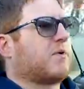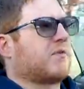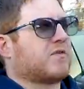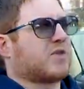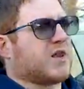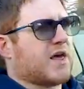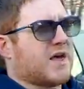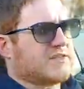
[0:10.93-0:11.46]
over
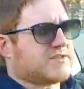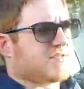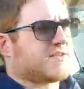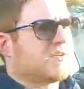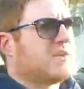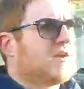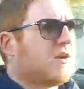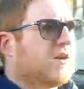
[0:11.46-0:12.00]
the last
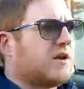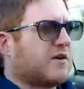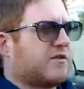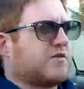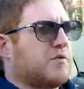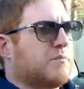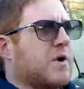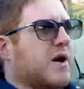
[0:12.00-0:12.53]

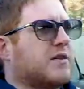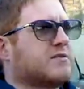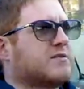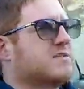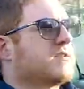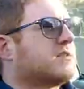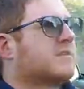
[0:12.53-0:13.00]
few months.